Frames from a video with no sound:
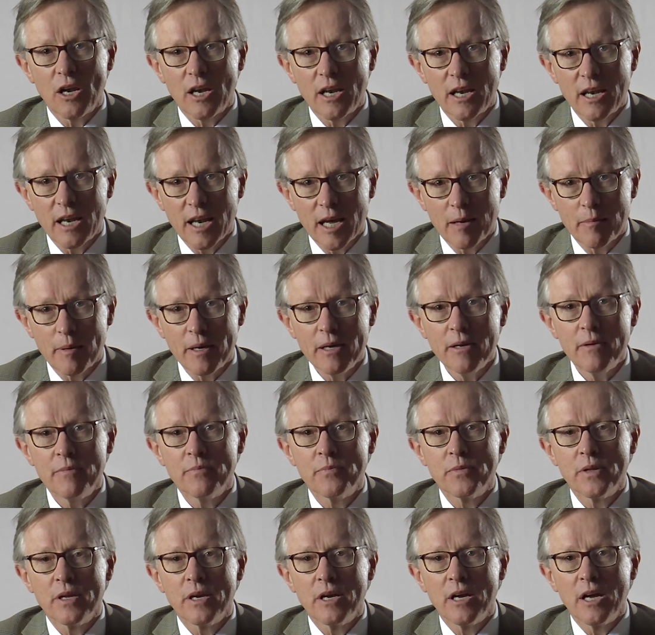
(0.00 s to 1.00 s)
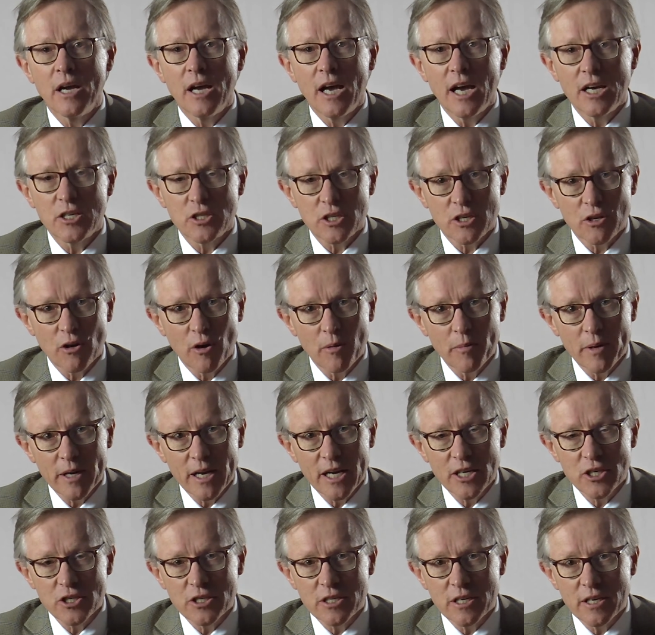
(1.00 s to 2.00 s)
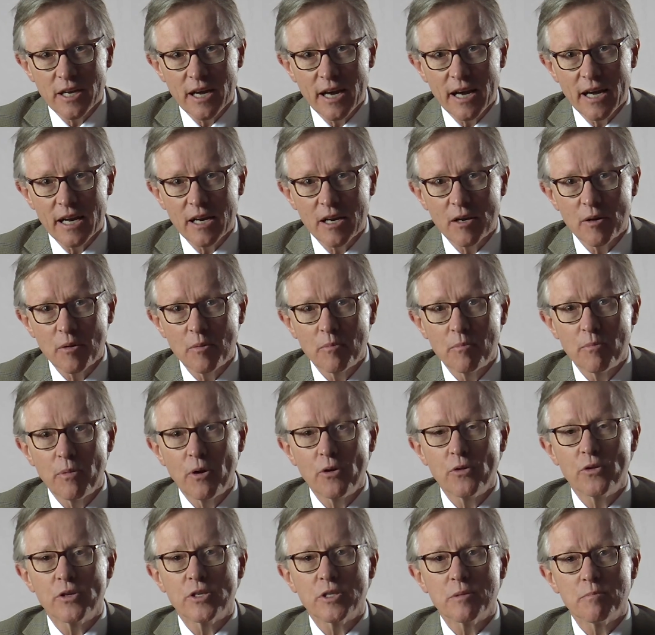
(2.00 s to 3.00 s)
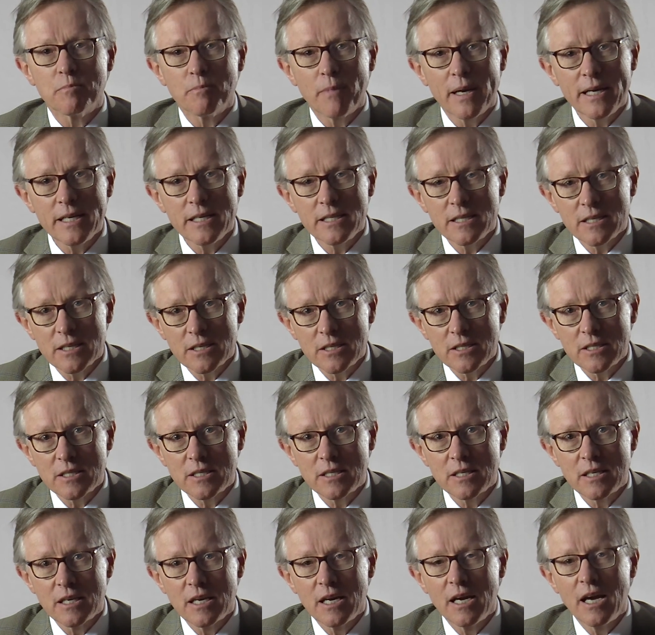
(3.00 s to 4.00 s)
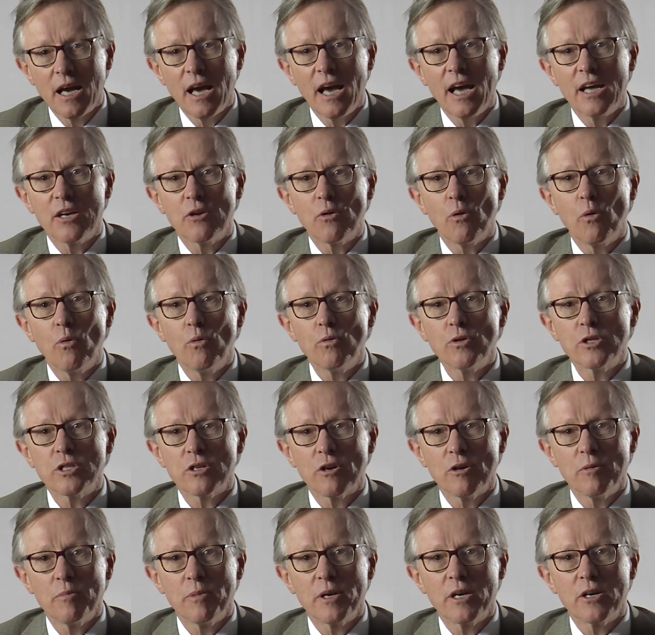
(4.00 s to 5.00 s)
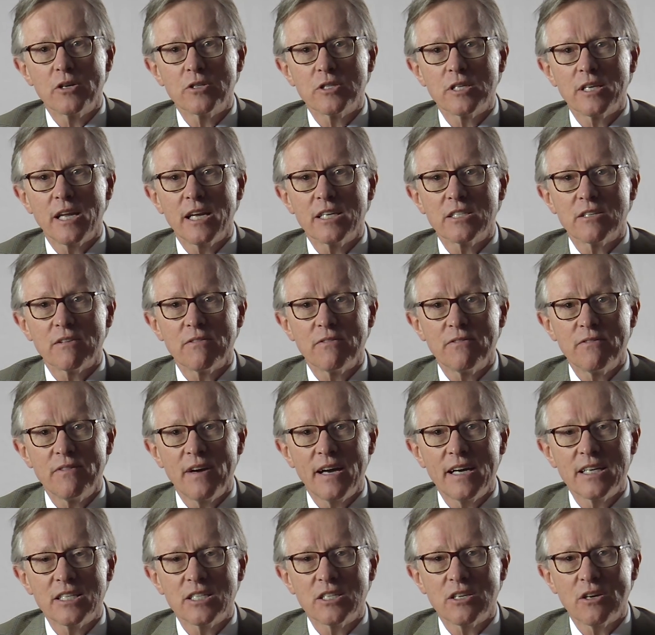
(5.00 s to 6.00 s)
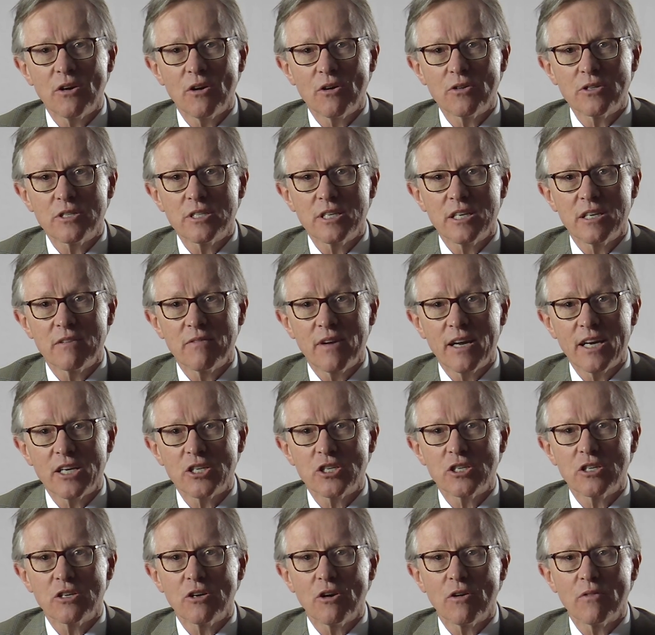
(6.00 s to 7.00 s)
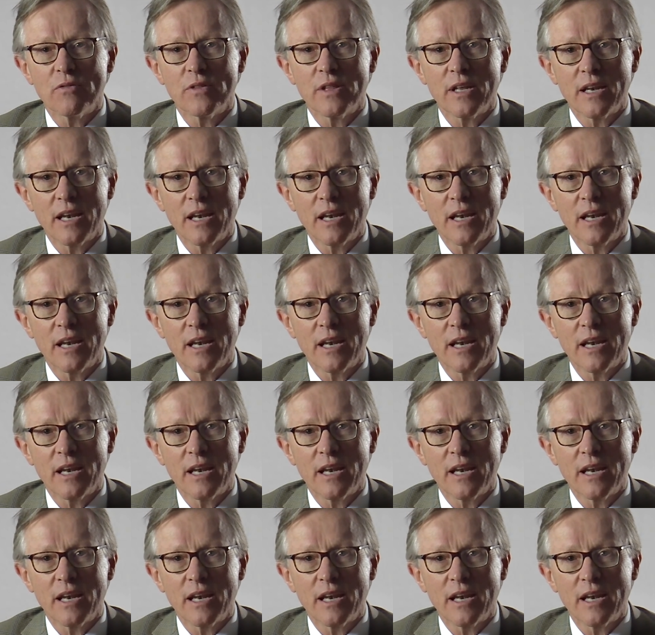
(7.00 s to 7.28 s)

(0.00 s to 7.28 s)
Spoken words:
LABA as a combination inhaler, both as maintenance and also because it has a fast onset of action of the